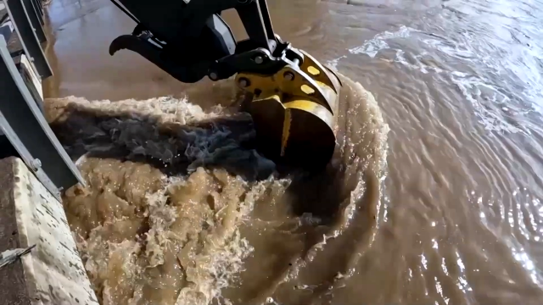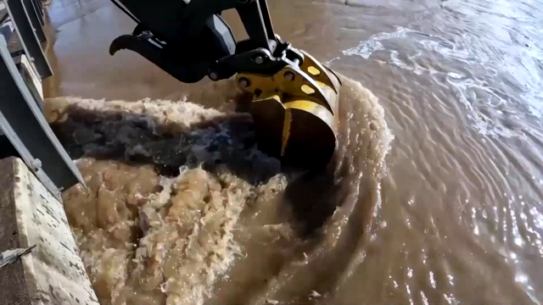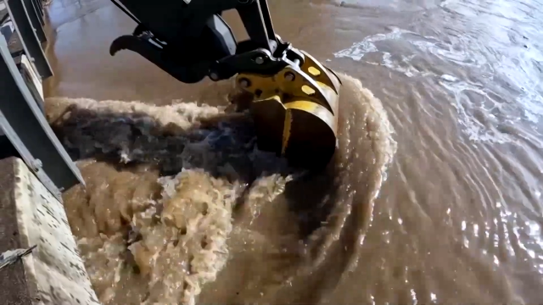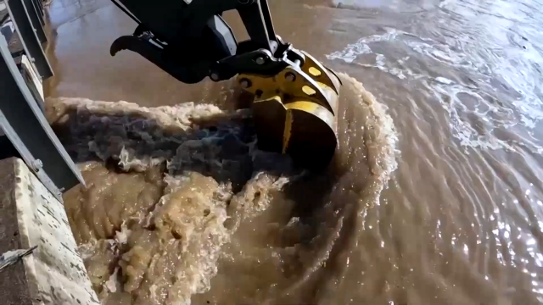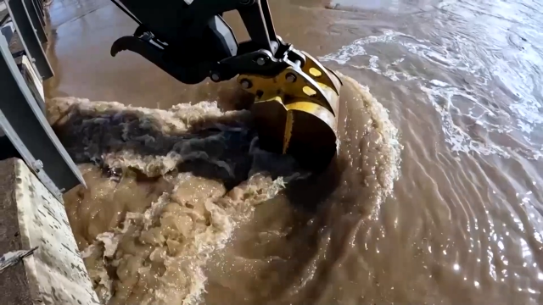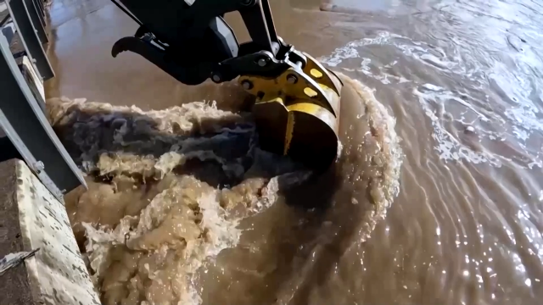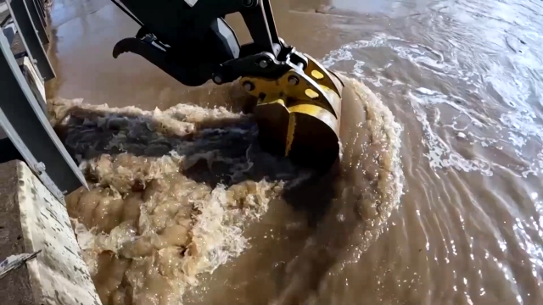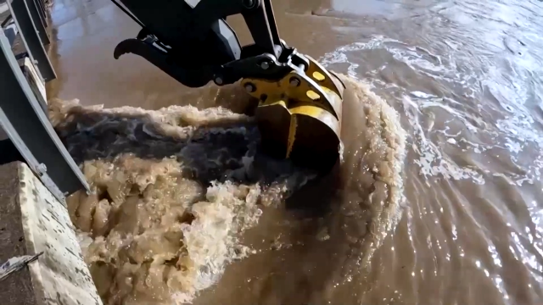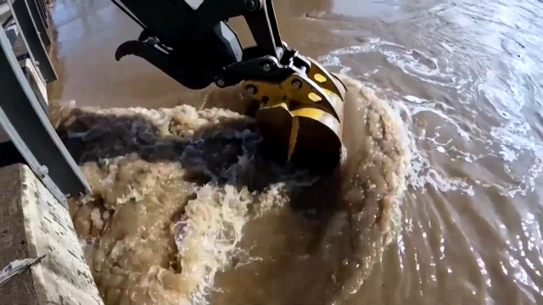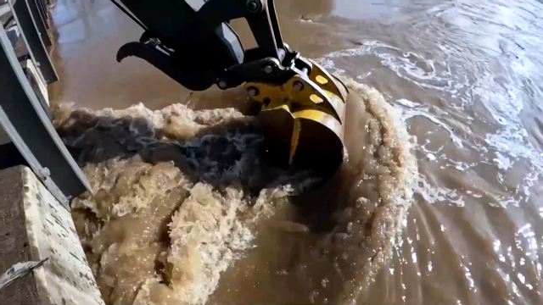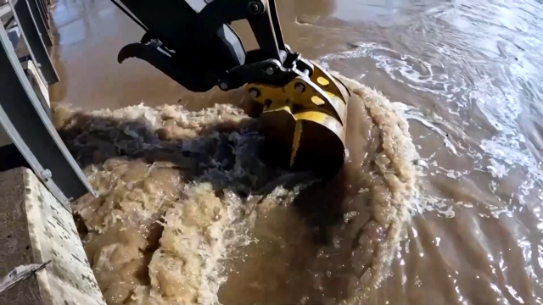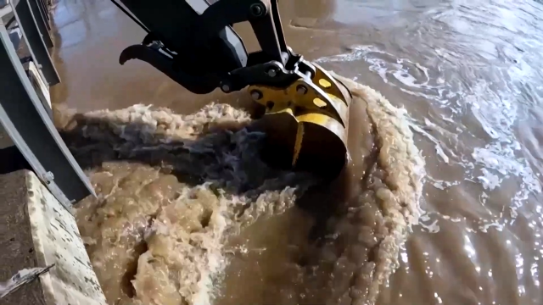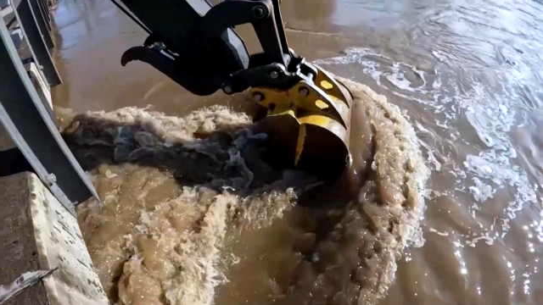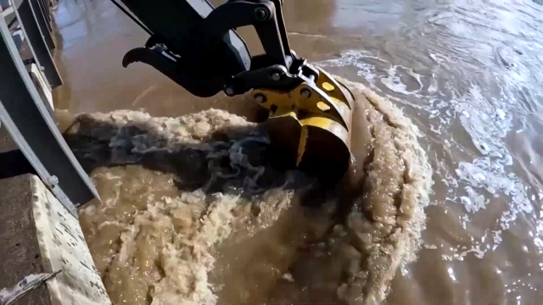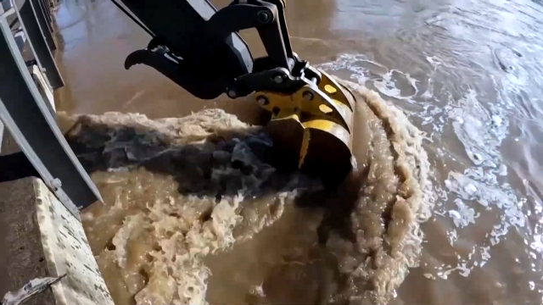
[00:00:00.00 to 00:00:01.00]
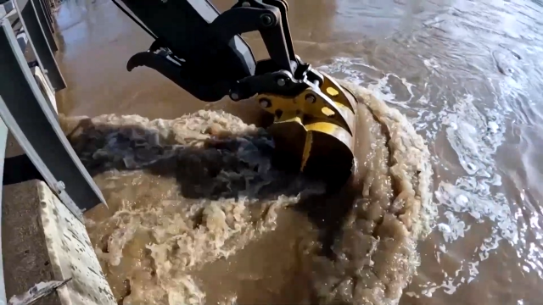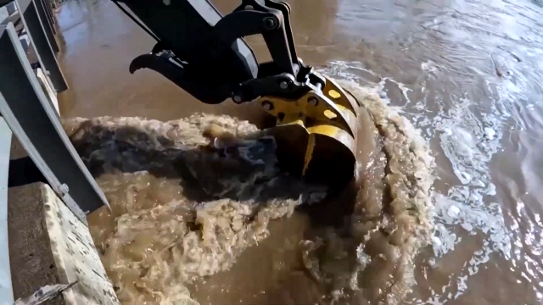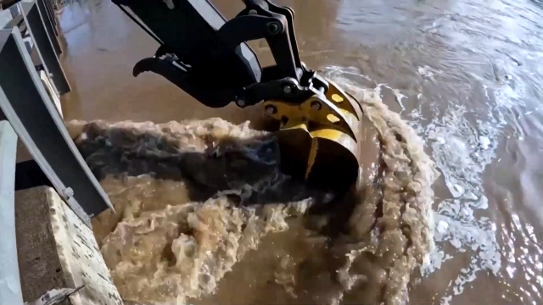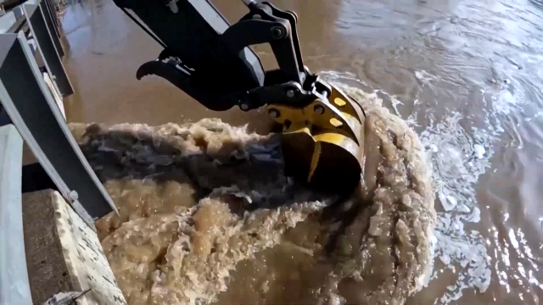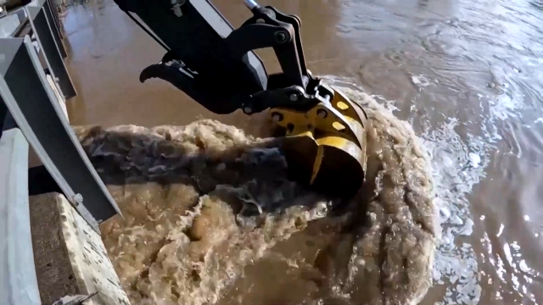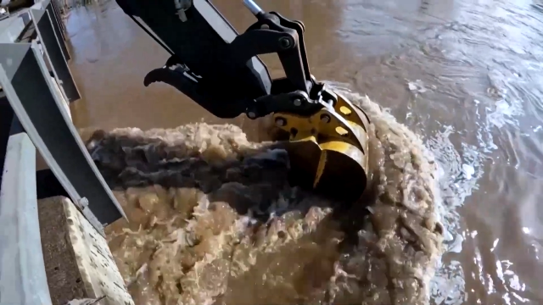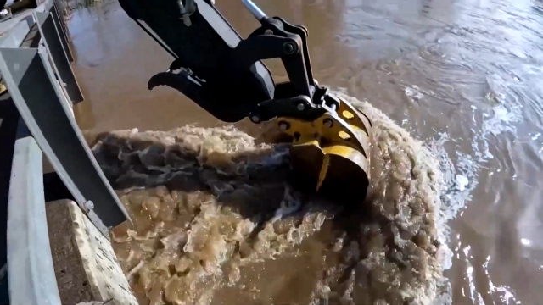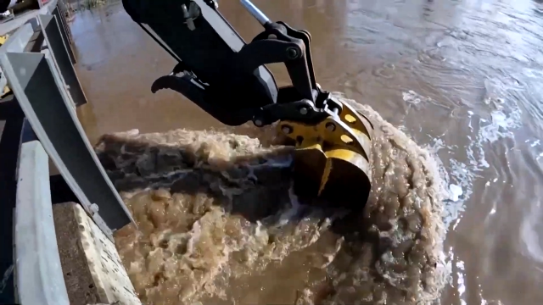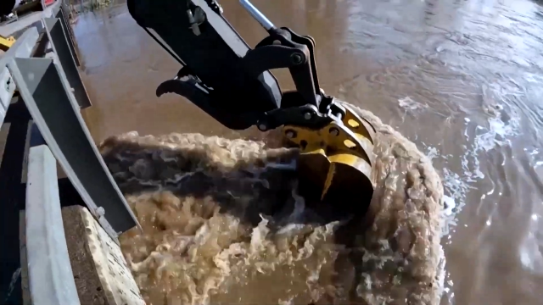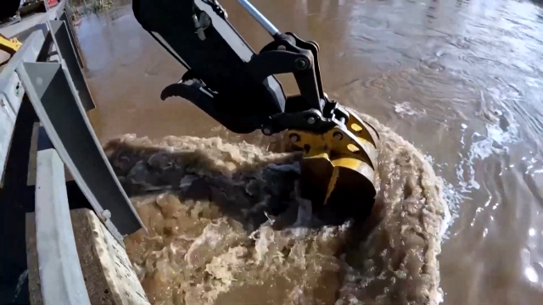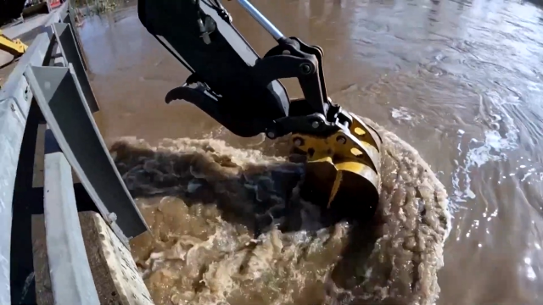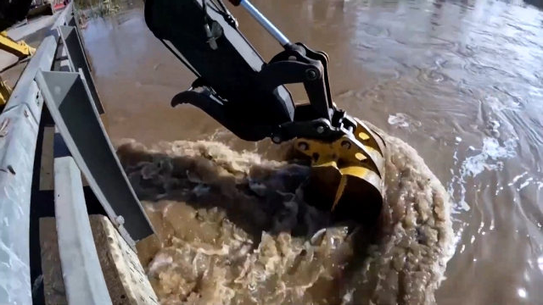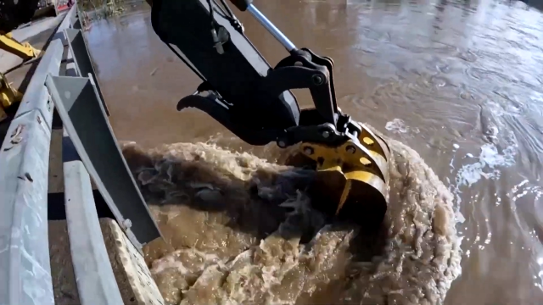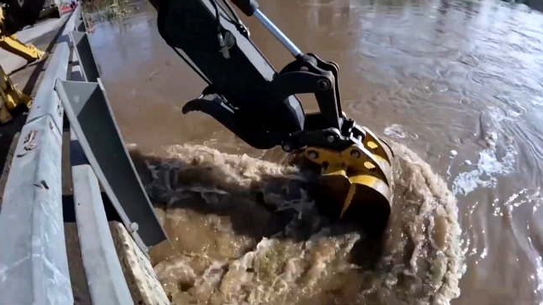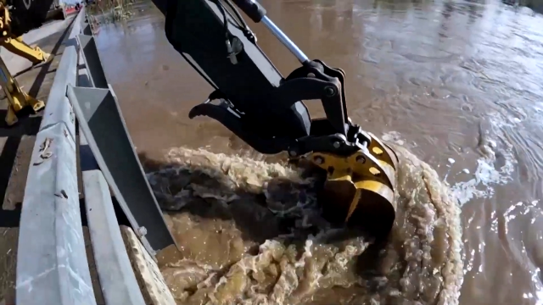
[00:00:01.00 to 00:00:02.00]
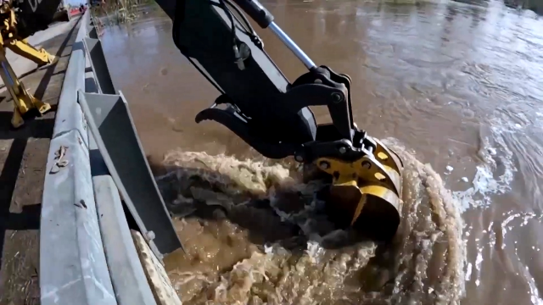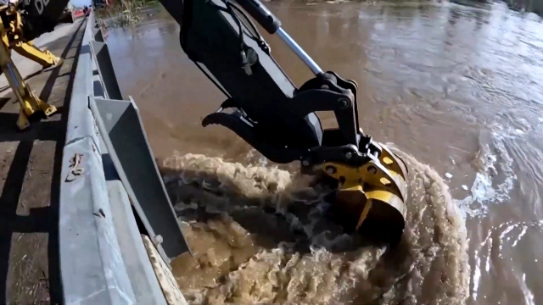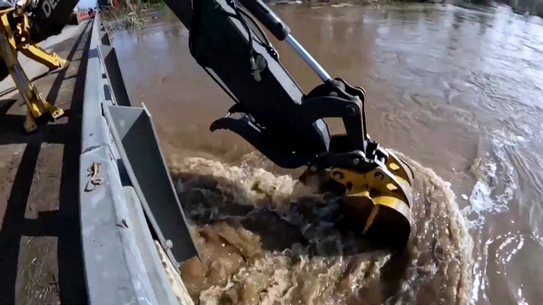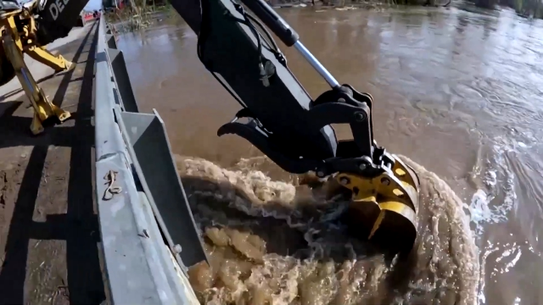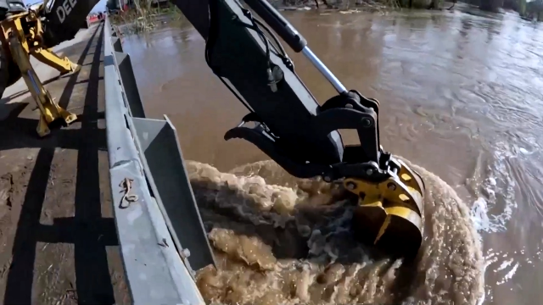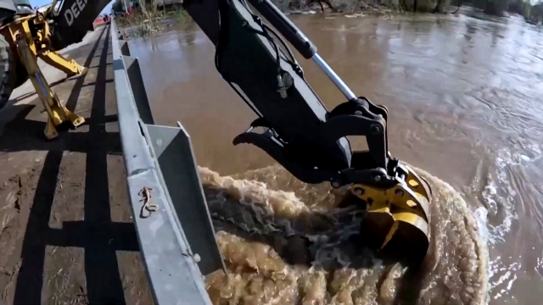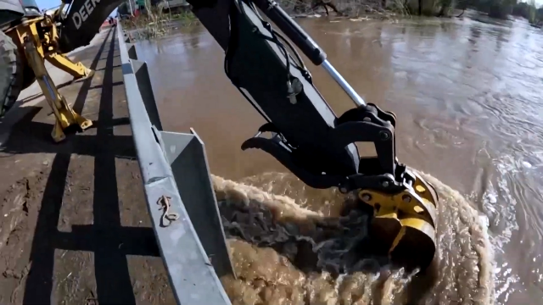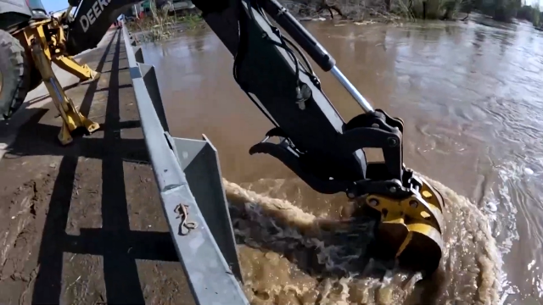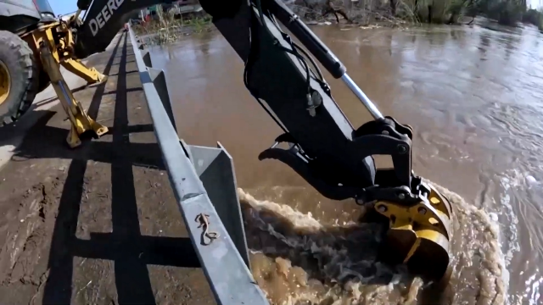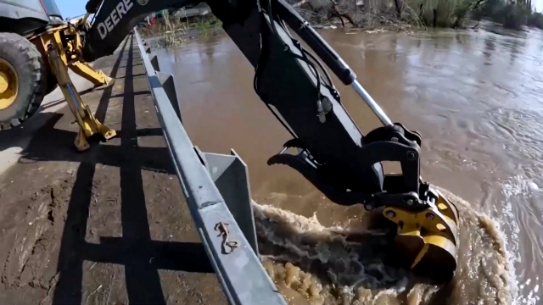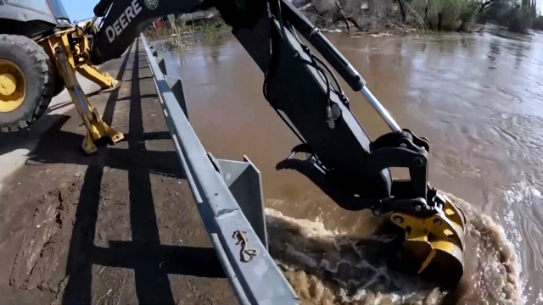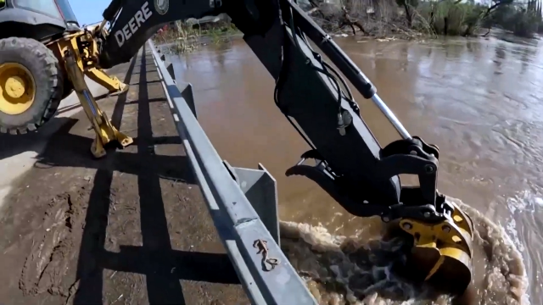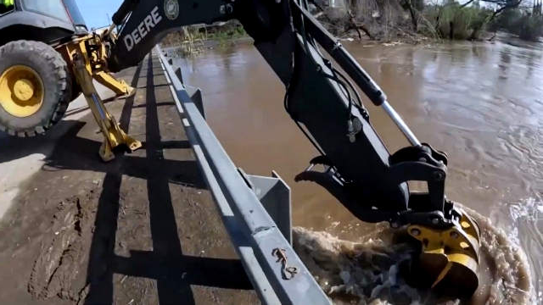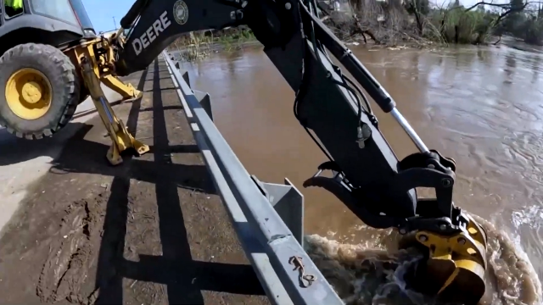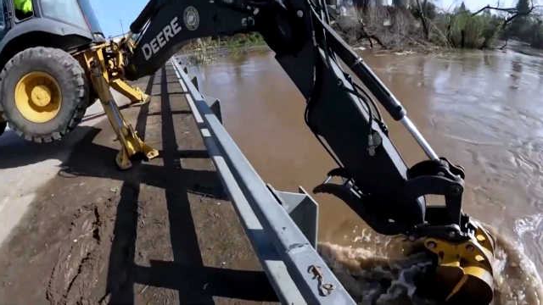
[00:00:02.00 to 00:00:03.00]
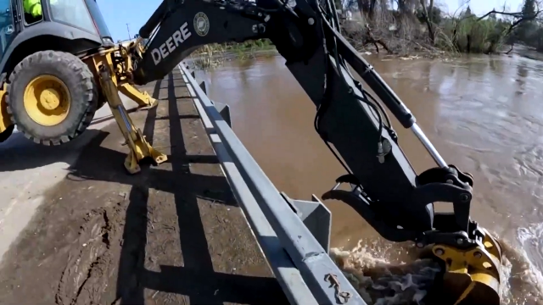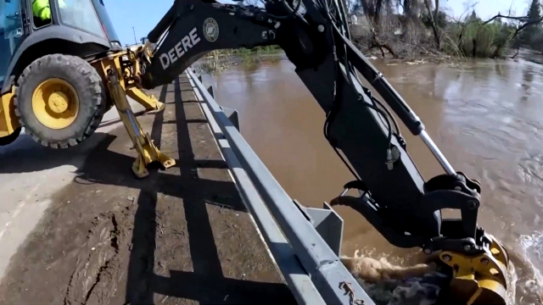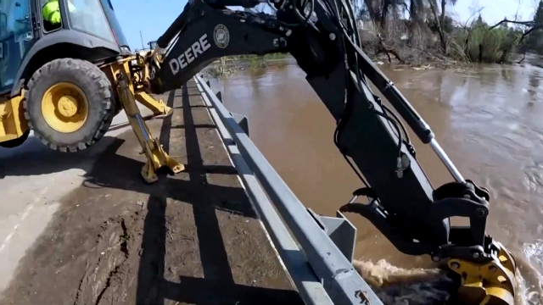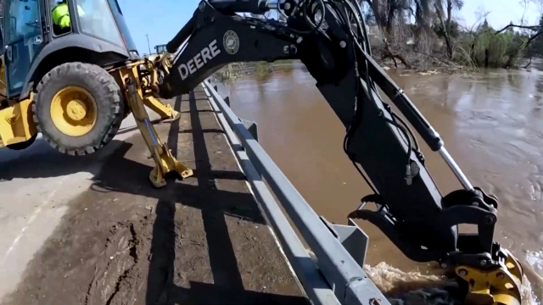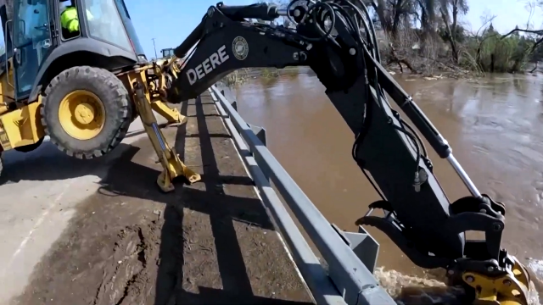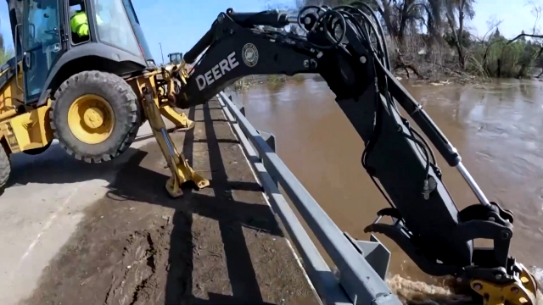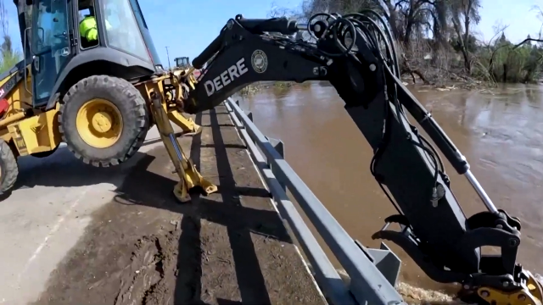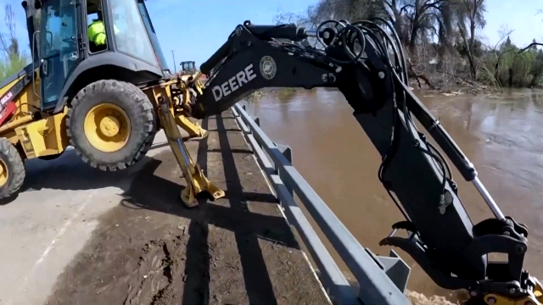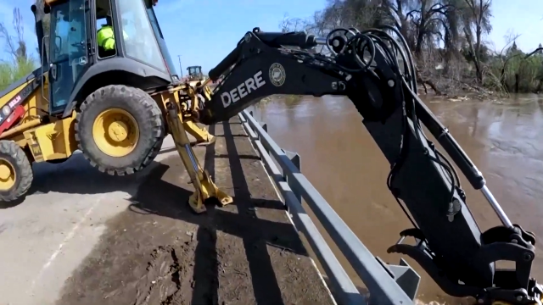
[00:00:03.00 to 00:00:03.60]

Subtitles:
No face is visible, so there are no lips to read.